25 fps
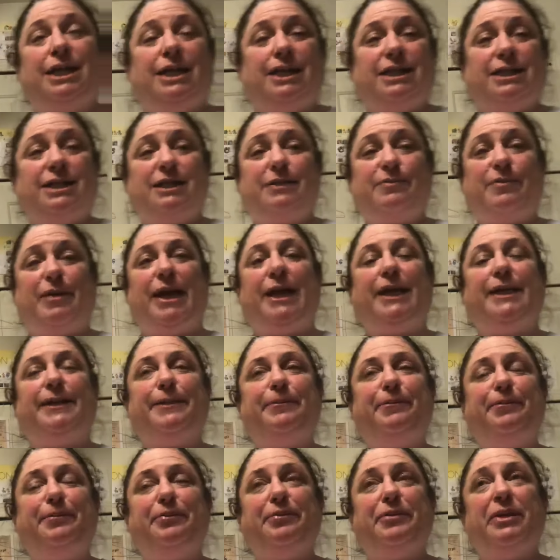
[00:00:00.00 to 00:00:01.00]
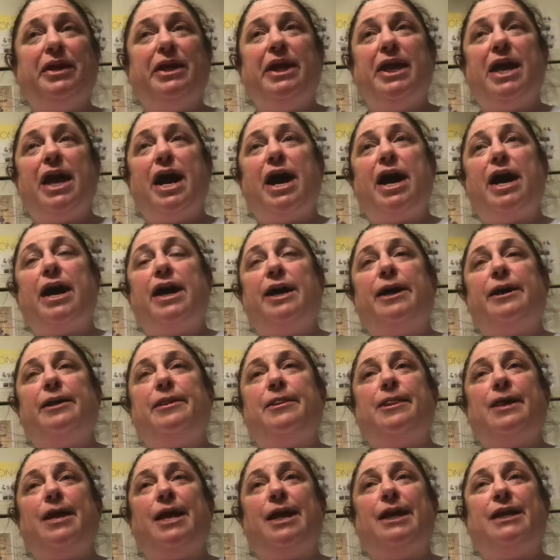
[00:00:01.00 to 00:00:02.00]
is patent,
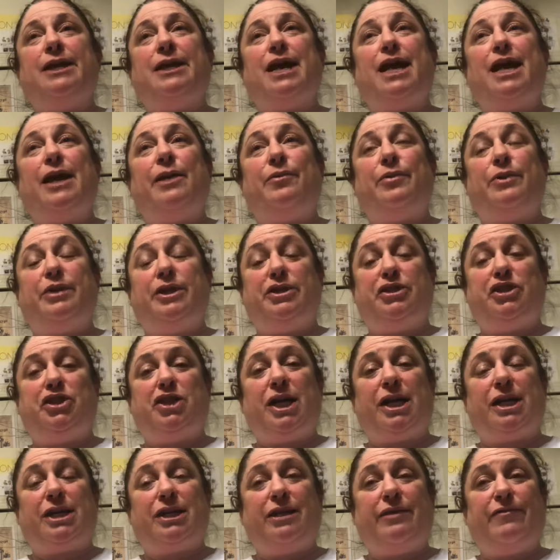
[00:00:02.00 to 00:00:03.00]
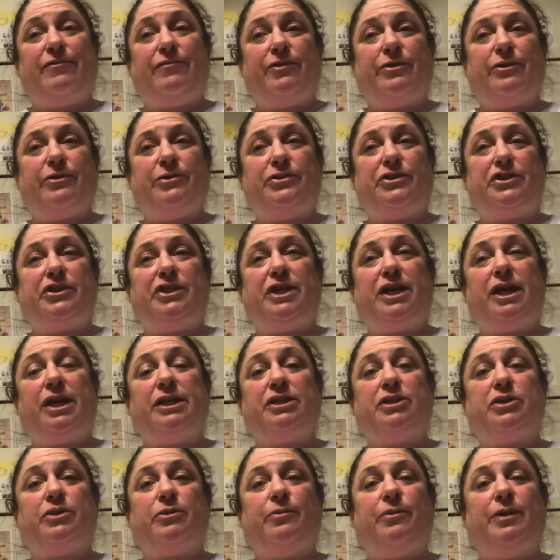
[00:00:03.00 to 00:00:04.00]
then I would inject the first
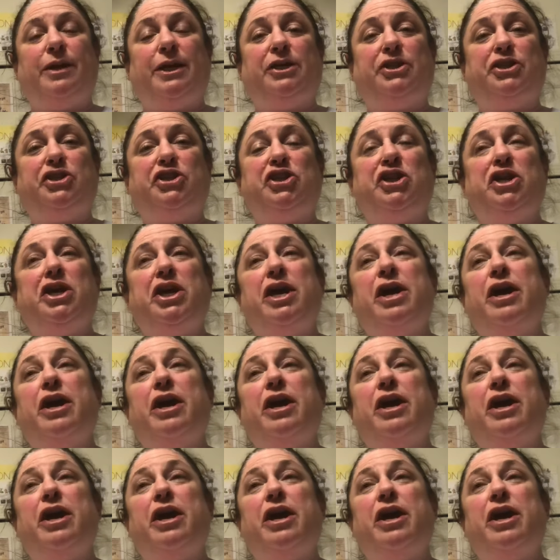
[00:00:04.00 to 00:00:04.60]
syringe